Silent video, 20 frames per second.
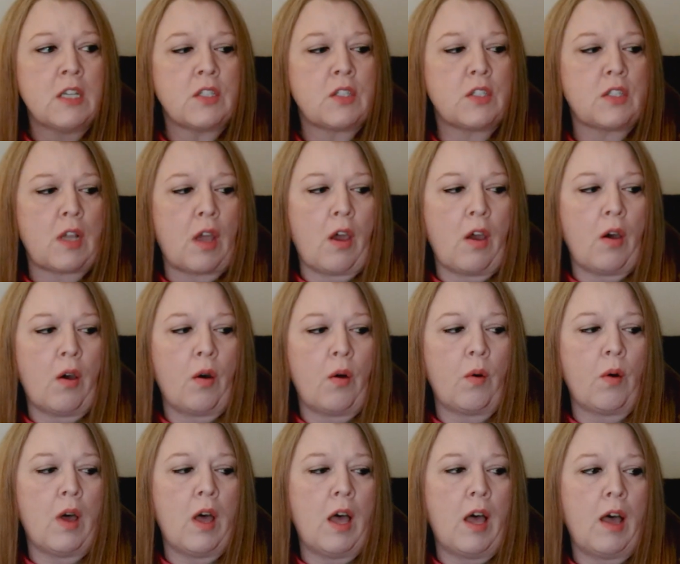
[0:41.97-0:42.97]

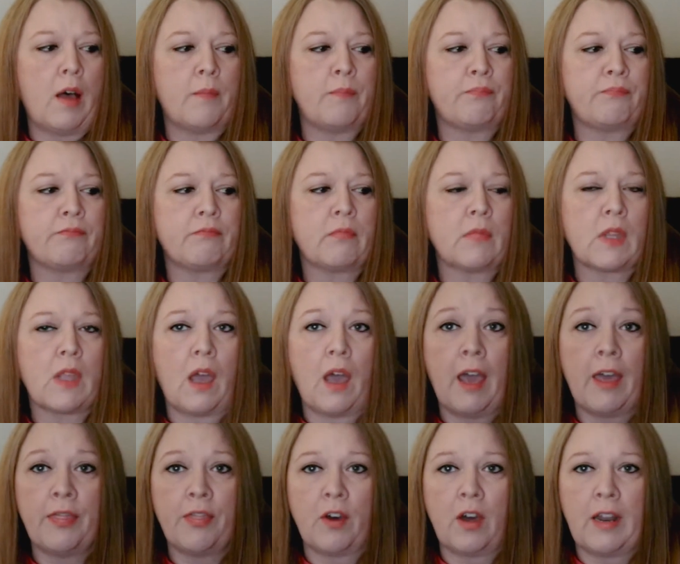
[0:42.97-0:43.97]
So um,
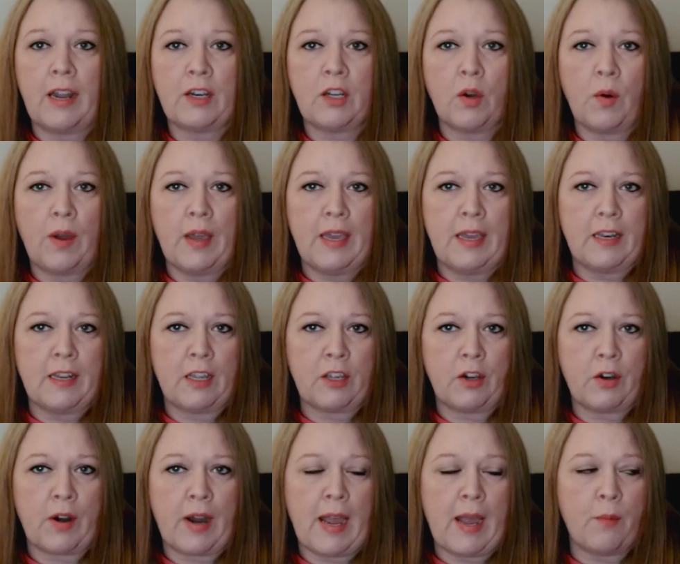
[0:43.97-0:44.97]
I thought I'd go ahead
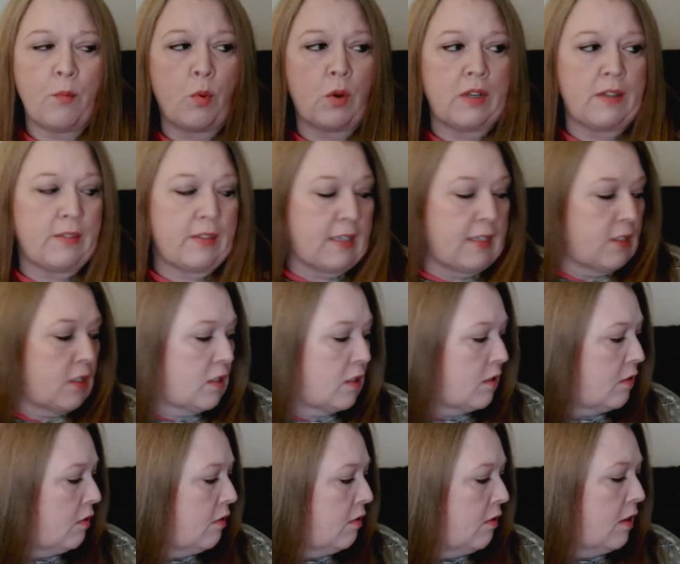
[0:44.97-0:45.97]
and grab one of
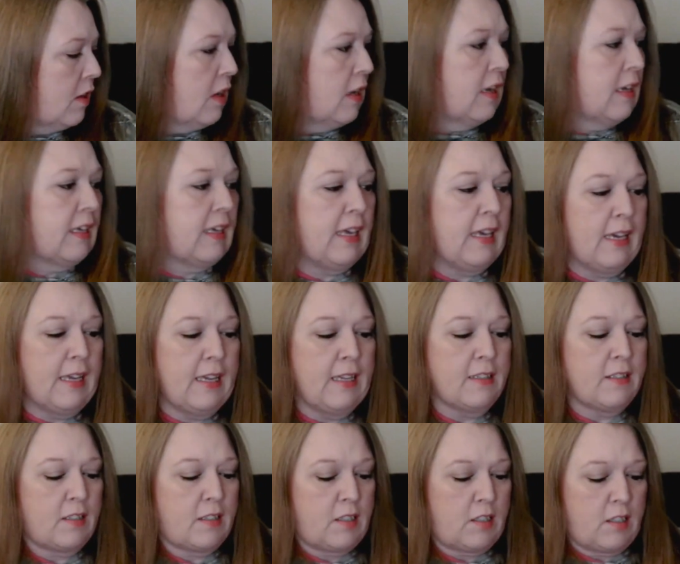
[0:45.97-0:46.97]
these
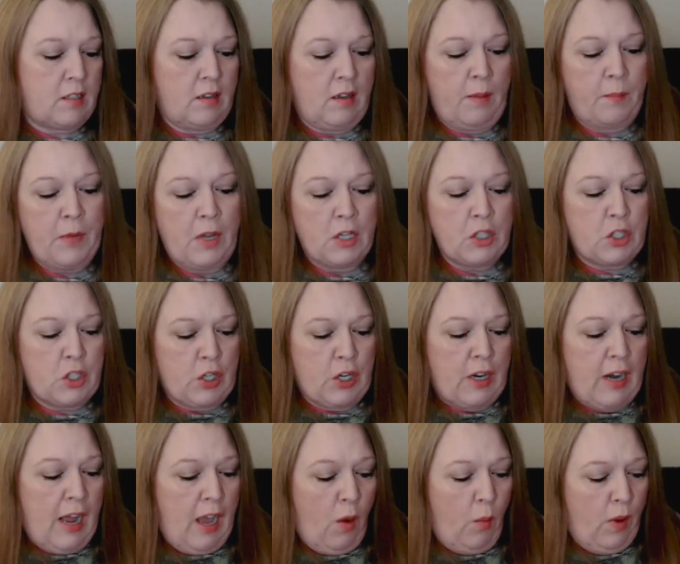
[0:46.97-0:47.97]
kits. I'm not
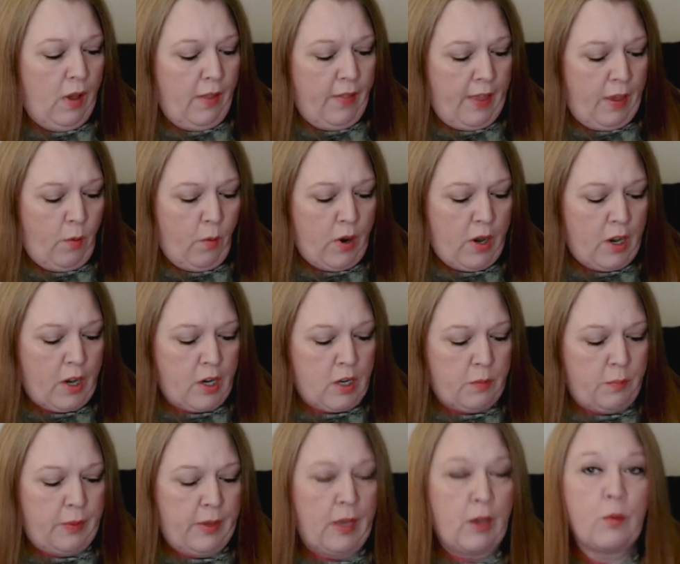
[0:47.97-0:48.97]
sure how well they
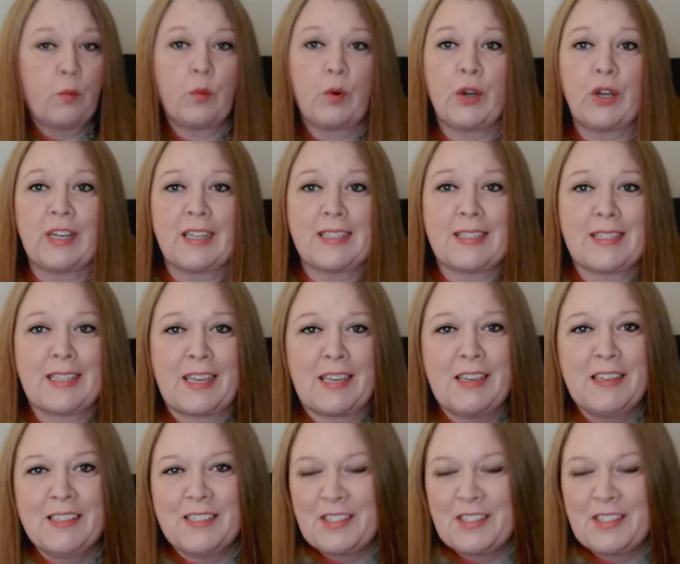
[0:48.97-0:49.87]
work, but we're going to see.